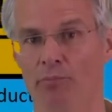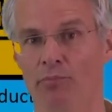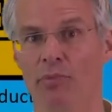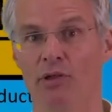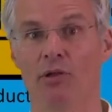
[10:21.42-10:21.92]

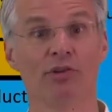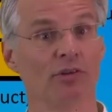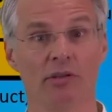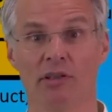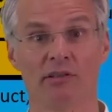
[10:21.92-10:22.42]
but also
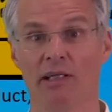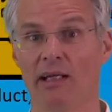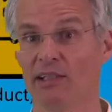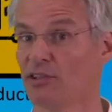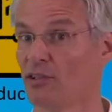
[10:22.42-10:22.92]
not
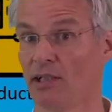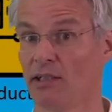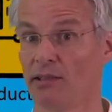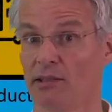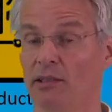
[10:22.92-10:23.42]
hesitating.
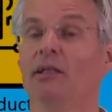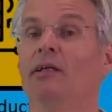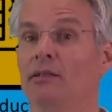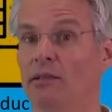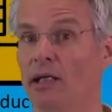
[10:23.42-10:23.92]

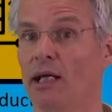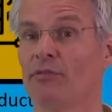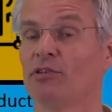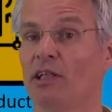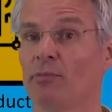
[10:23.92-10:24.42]
You have
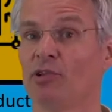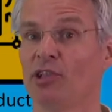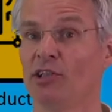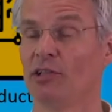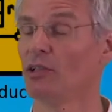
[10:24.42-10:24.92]
to take
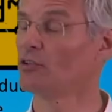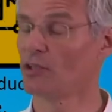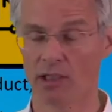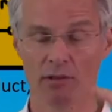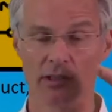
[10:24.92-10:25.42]
position and say,
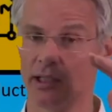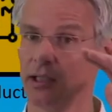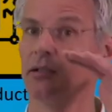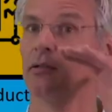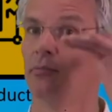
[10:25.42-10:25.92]
okay,
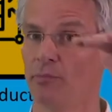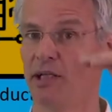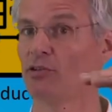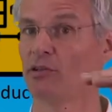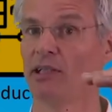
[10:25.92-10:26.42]

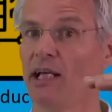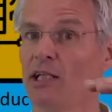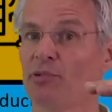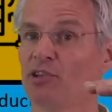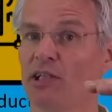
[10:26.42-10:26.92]
based on the
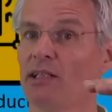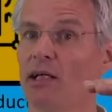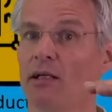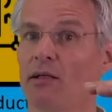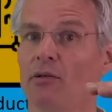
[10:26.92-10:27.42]
80% I
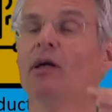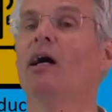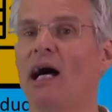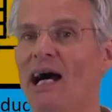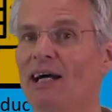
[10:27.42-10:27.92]
know,
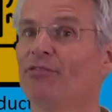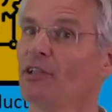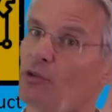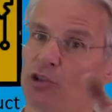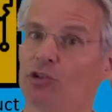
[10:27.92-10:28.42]
I think
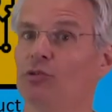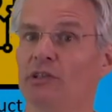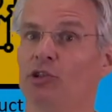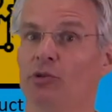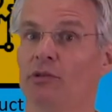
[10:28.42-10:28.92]
we should do
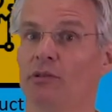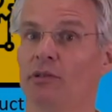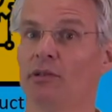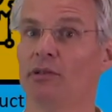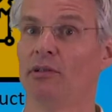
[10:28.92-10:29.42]
this
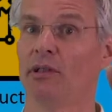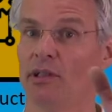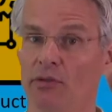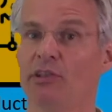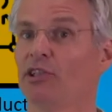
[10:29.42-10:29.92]
and
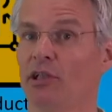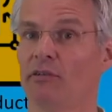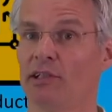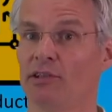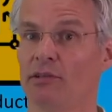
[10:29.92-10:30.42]
go this
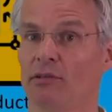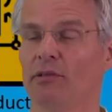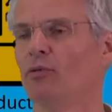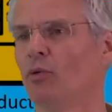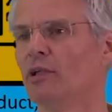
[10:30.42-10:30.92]
direction.
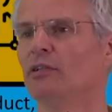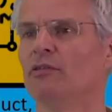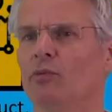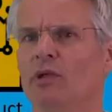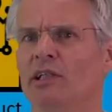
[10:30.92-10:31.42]
What
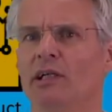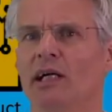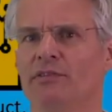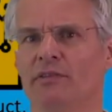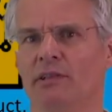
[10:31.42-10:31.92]
do you
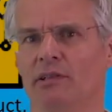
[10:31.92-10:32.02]
guys think?